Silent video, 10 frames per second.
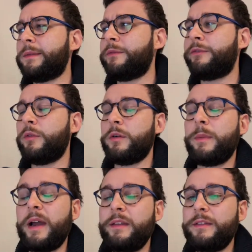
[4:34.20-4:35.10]
for
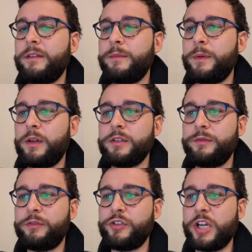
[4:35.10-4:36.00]
Python, but also
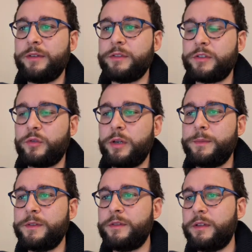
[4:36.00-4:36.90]
for
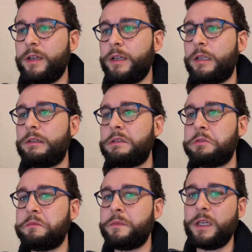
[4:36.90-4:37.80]
JavaScript, and
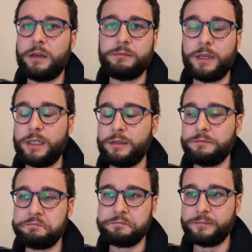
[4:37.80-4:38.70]
yeah, I'll
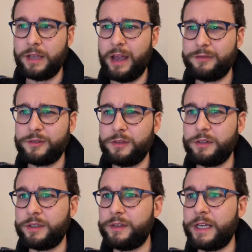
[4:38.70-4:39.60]
have to
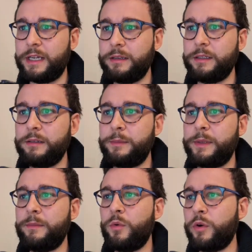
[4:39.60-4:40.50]
look at that a little
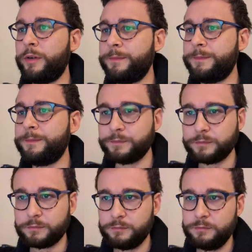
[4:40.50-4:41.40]
bit more.
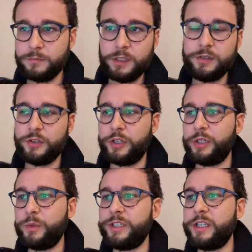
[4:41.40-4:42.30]
So here
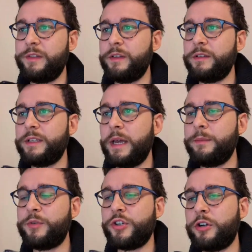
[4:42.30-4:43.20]
we see the
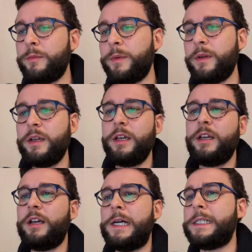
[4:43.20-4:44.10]
damp chirp.
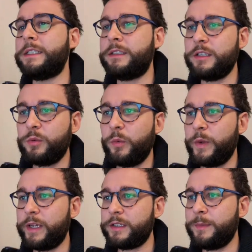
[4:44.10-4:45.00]
It does what
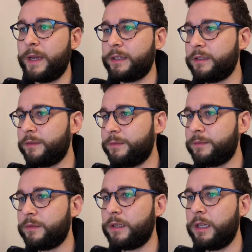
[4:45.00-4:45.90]
we expect.
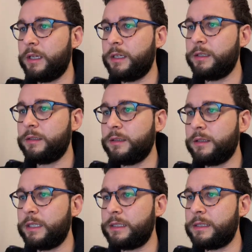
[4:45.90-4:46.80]
And
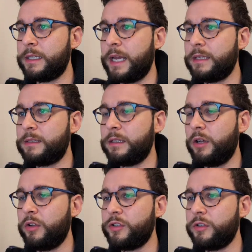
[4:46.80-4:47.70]
let's lastly
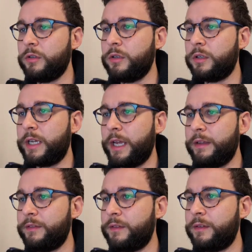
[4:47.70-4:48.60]
also look at